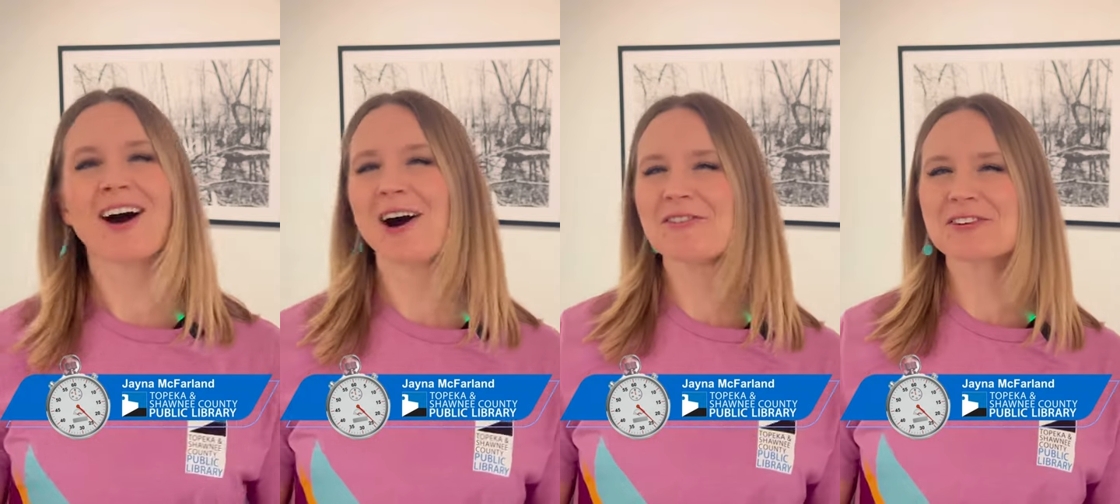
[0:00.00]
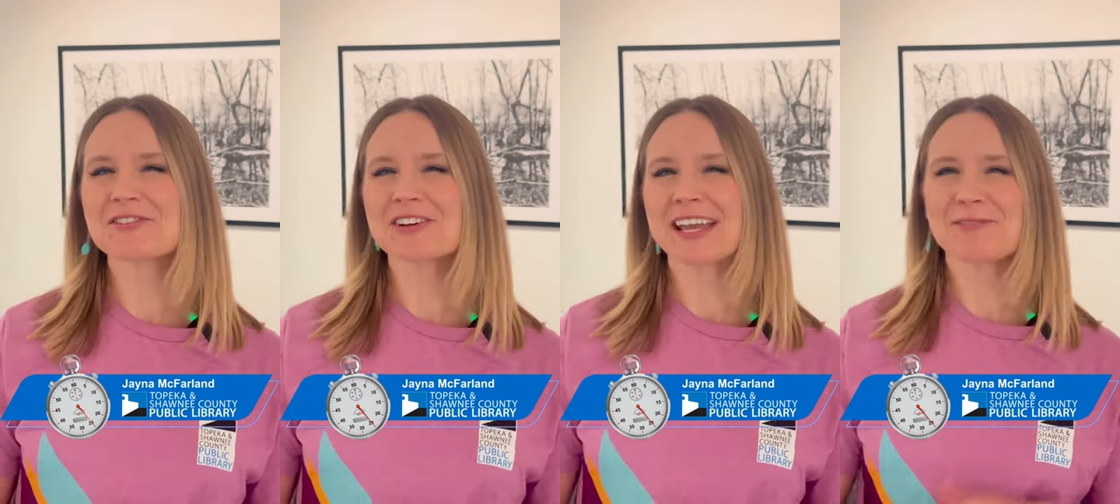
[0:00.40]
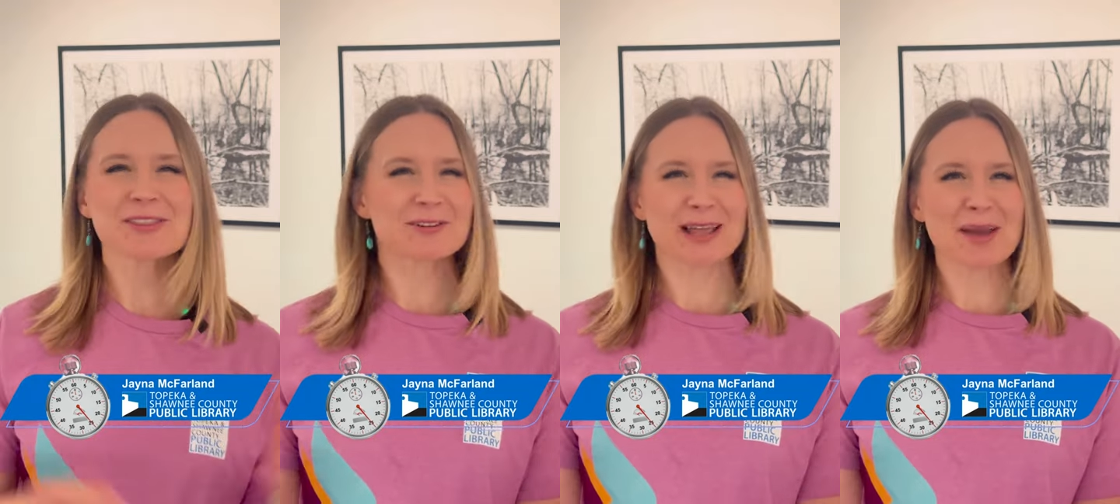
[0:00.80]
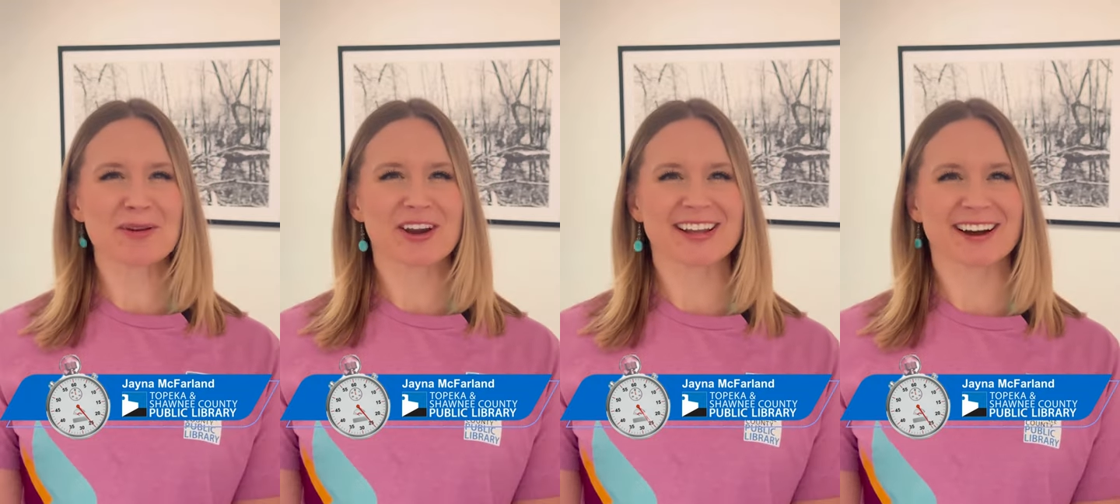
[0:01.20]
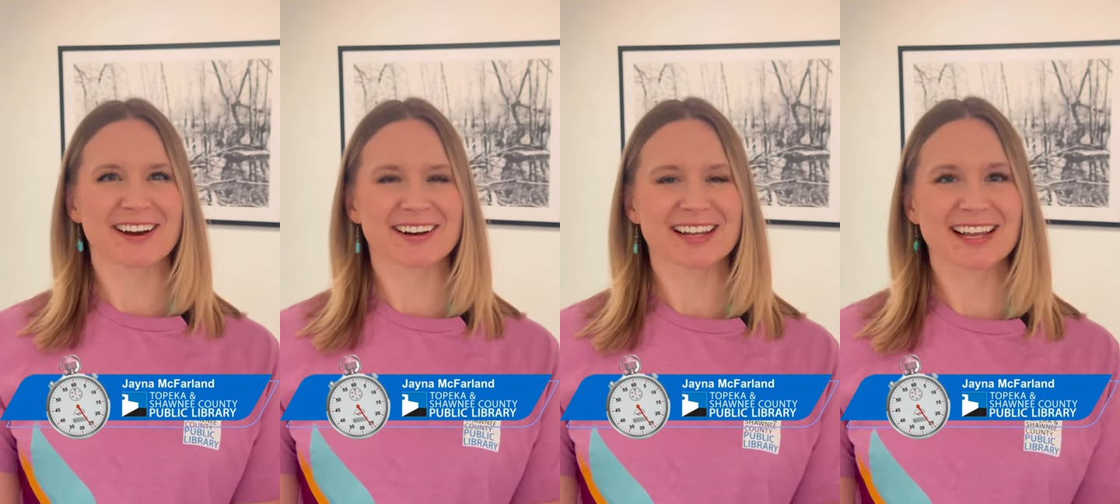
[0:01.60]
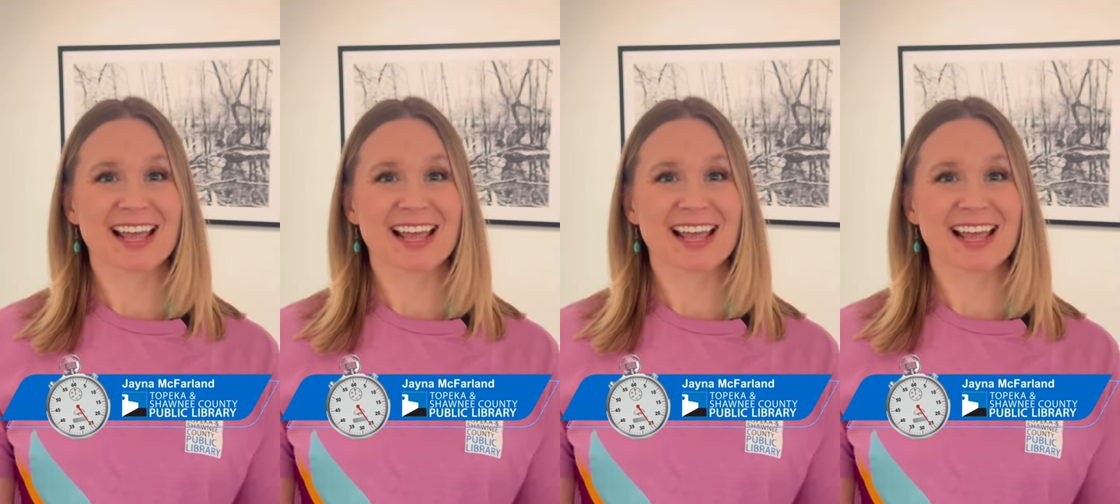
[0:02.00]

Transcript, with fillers: all for free with your library card.